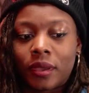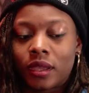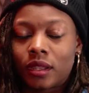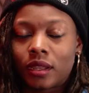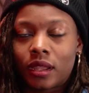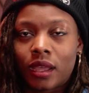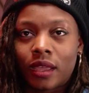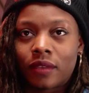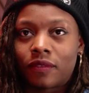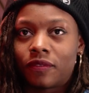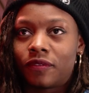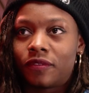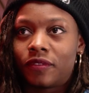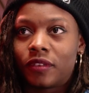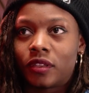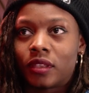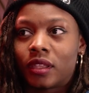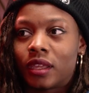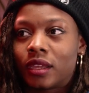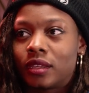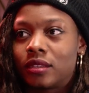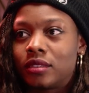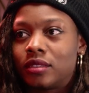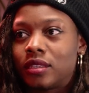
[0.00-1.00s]
But I
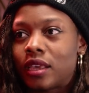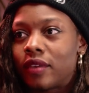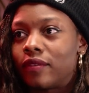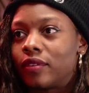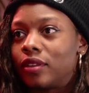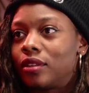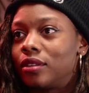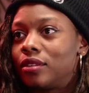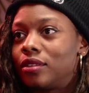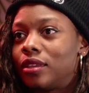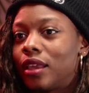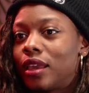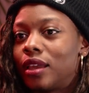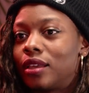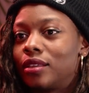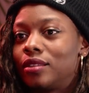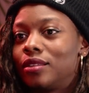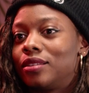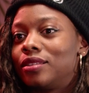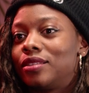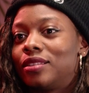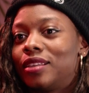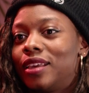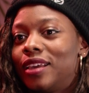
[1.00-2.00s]
feel like seven
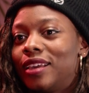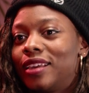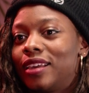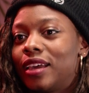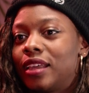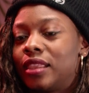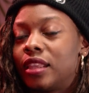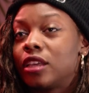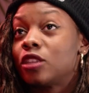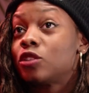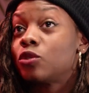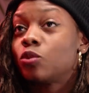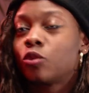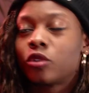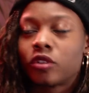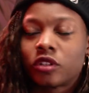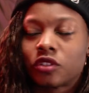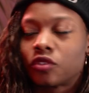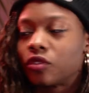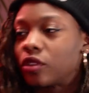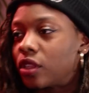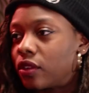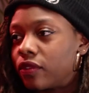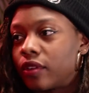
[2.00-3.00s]
takes is like, unless we're
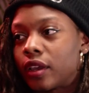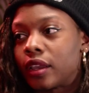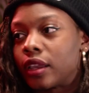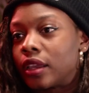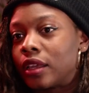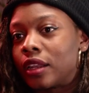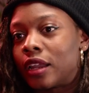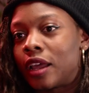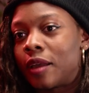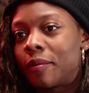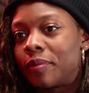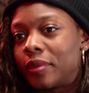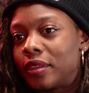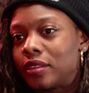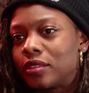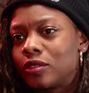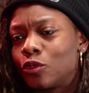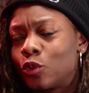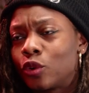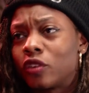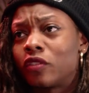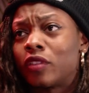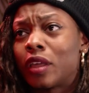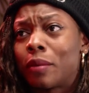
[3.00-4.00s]
just really fucking it up,
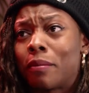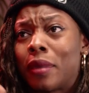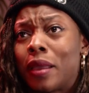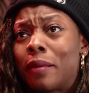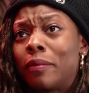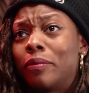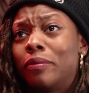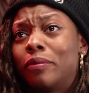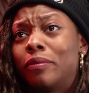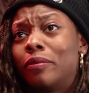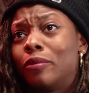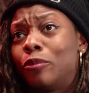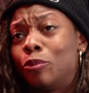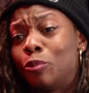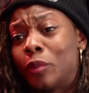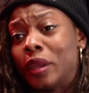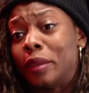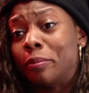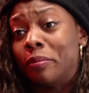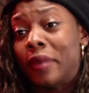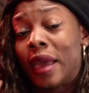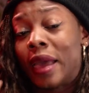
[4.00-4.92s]
that's sort of like my my